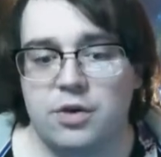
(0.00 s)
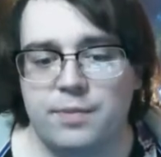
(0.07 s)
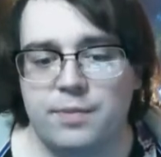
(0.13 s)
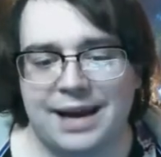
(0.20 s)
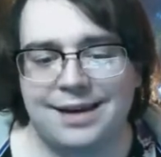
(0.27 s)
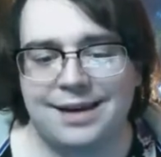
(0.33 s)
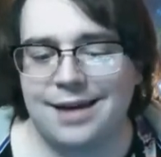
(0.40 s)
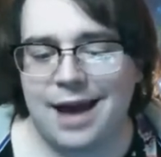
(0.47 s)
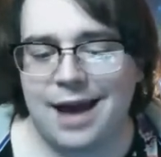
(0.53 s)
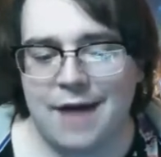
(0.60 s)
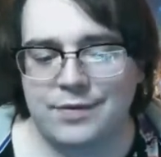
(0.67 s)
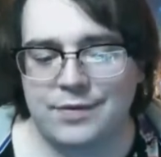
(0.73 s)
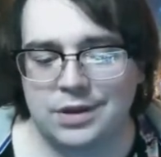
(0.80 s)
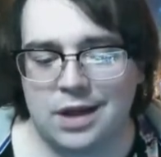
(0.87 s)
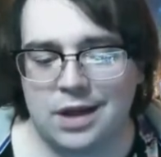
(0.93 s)
but I didn't
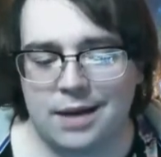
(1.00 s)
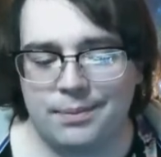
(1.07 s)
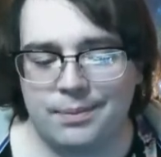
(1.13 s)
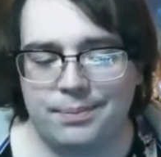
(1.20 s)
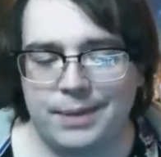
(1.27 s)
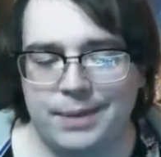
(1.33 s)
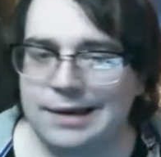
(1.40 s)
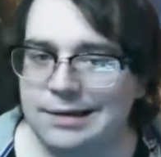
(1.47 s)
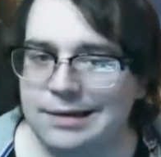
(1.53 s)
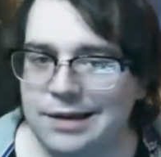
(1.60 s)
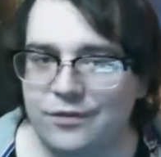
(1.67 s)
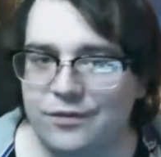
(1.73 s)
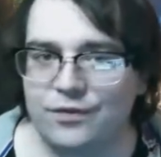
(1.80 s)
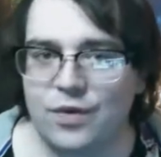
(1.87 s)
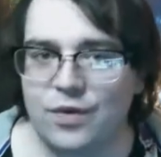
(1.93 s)
have a lot big
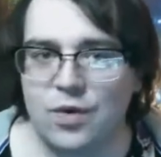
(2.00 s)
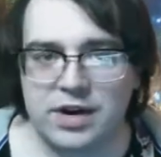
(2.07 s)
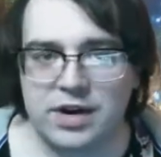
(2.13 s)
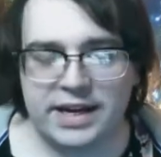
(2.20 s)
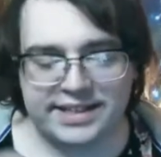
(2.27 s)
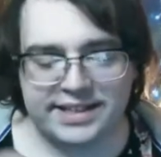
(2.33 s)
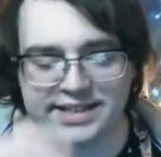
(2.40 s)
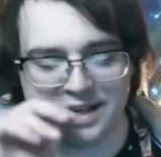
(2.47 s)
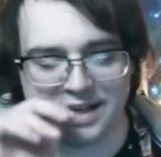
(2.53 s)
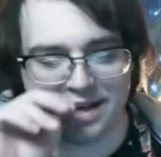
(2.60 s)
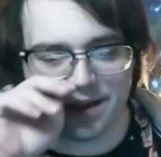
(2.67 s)
enough for it.